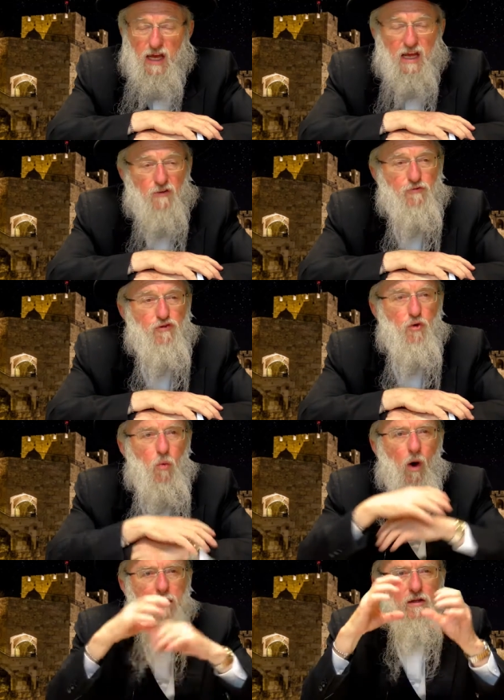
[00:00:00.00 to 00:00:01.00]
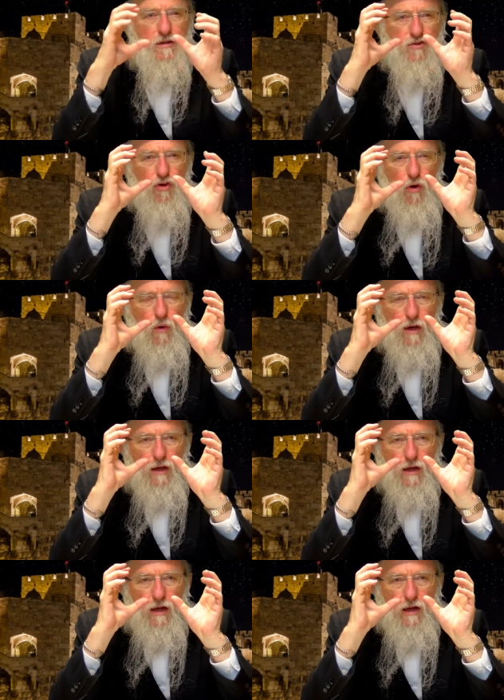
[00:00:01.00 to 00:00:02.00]
If you wanted to
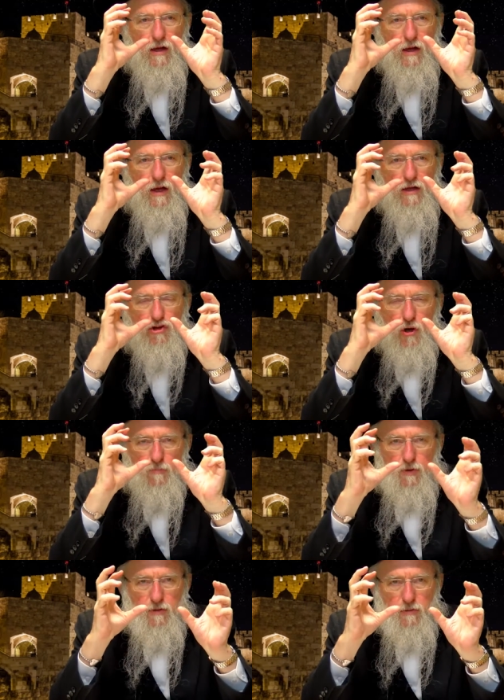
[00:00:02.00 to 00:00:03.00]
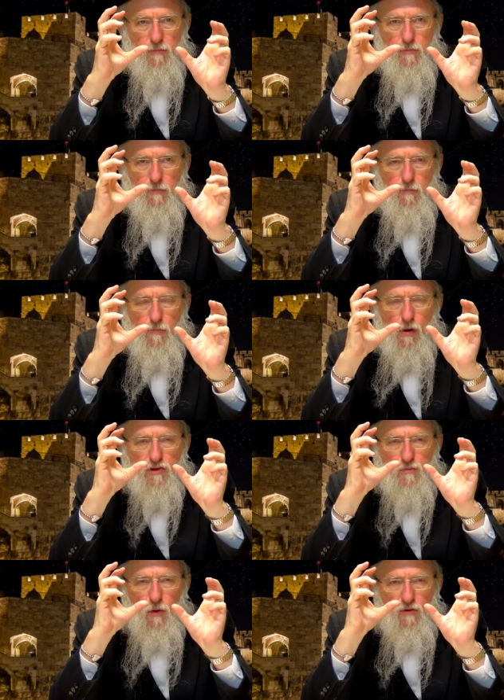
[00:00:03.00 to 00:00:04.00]
interpret
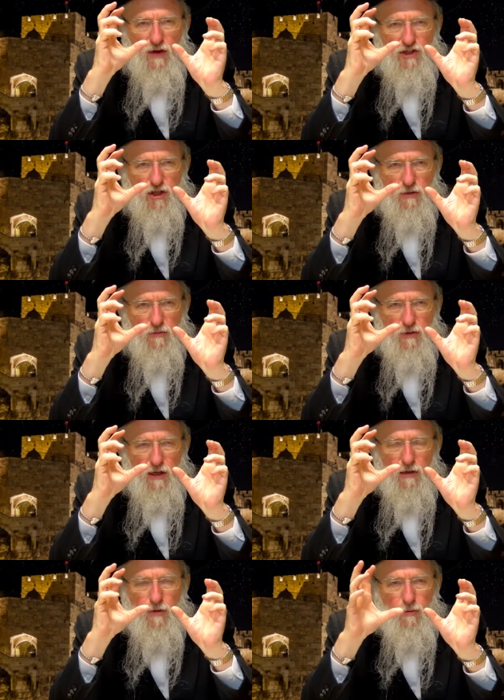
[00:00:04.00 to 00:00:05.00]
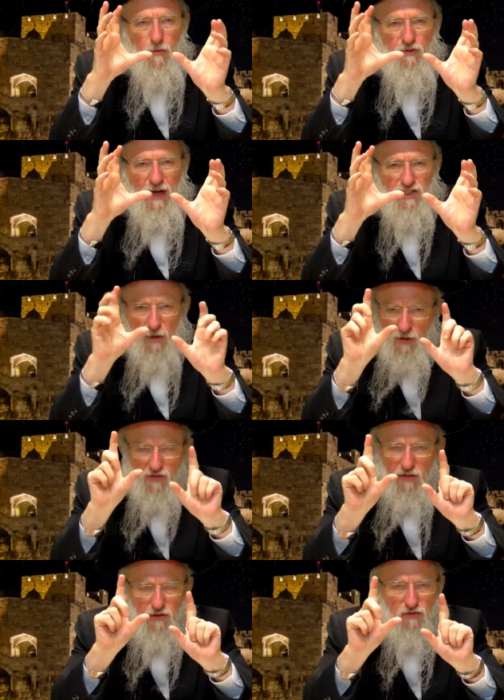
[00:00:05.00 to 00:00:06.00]
Moses' motivation in a minimal fashion, I'm not
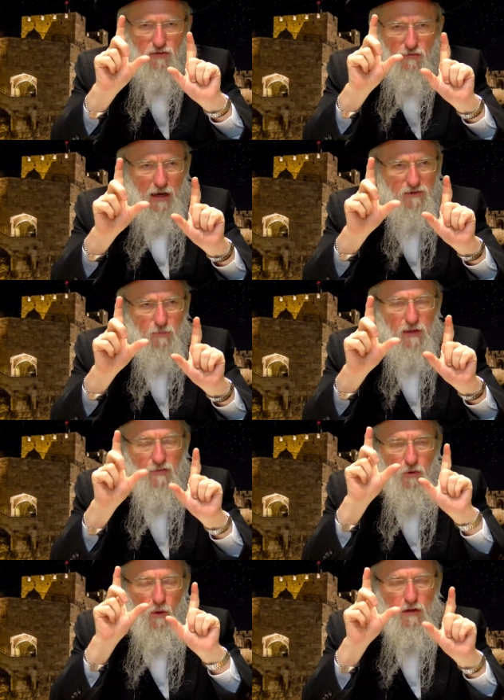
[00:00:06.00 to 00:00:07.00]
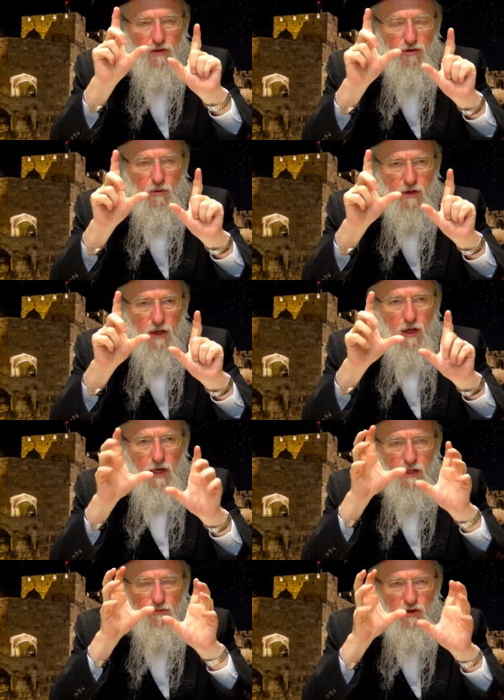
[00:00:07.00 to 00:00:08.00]
saying this is correct, but if you wanted to do it,
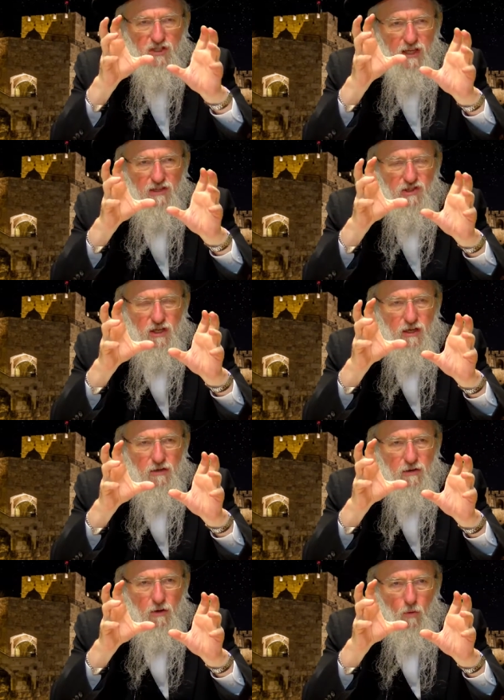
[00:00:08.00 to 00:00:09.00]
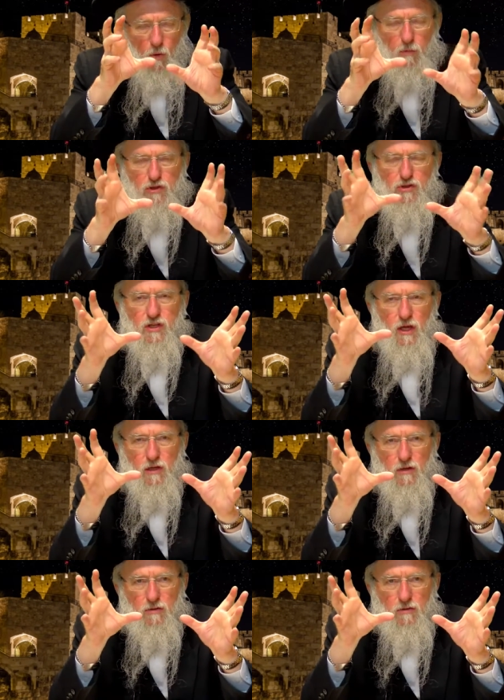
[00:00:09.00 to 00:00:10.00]
in the first incident, what would you say?